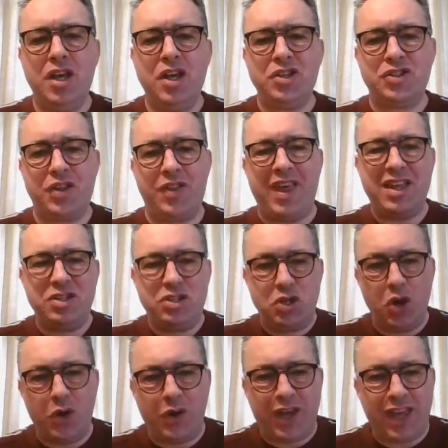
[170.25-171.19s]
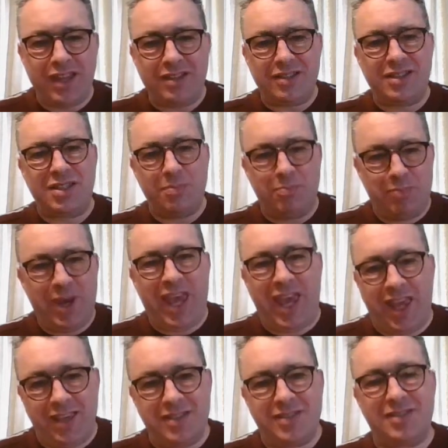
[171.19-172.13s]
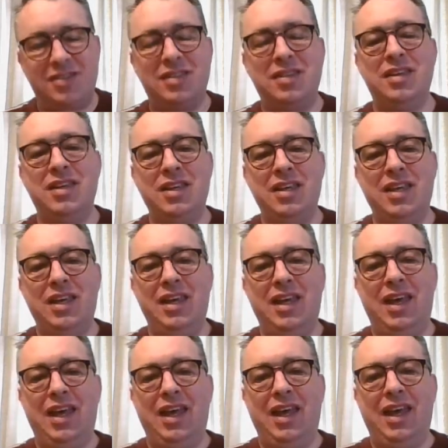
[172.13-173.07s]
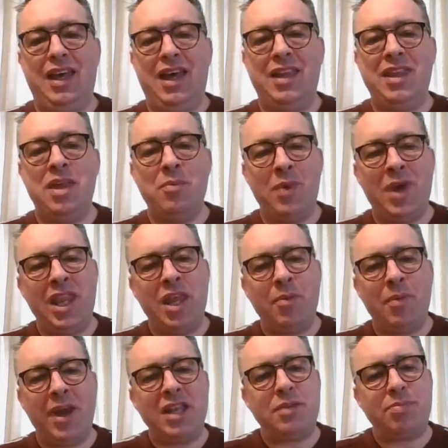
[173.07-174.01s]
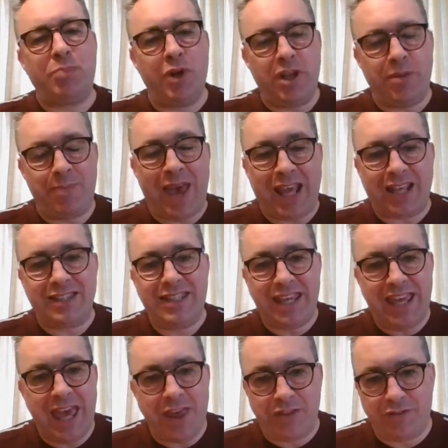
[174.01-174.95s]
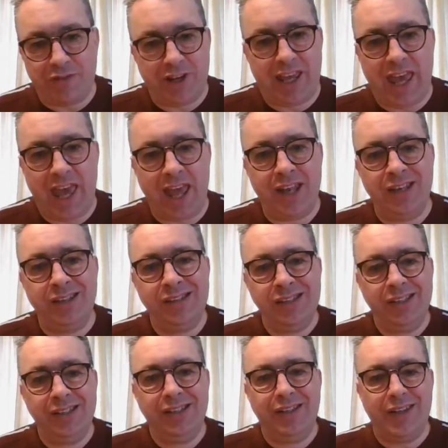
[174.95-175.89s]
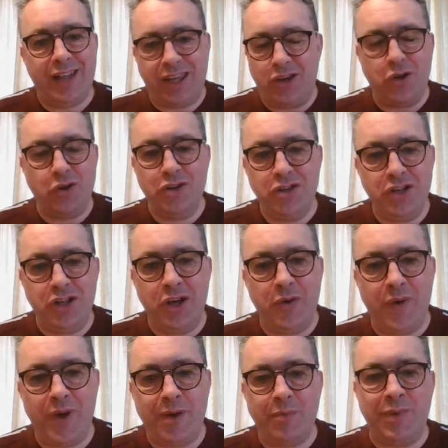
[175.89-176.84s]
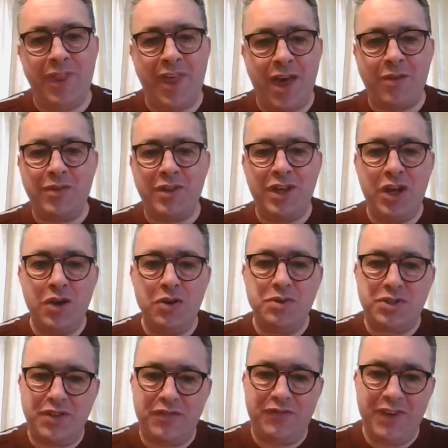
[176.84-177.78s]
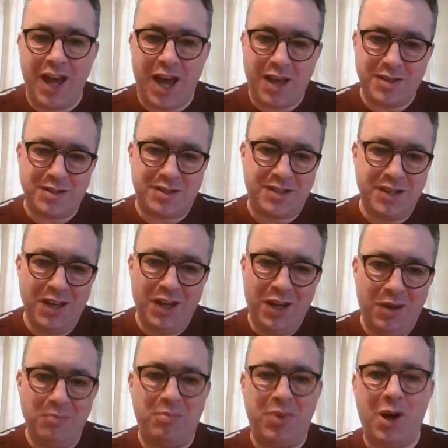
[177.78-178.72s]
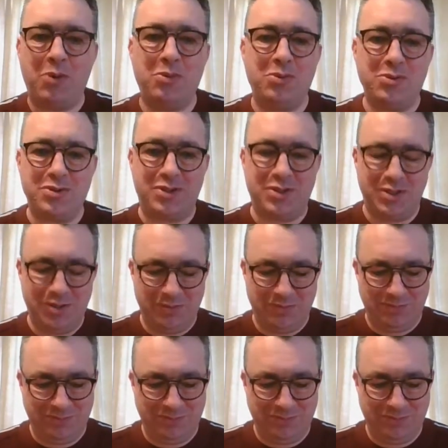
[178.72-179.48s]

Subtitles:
So they took it to bits, and then when they went to put it back together again, they couldn't do it without the use of nuts and bolts.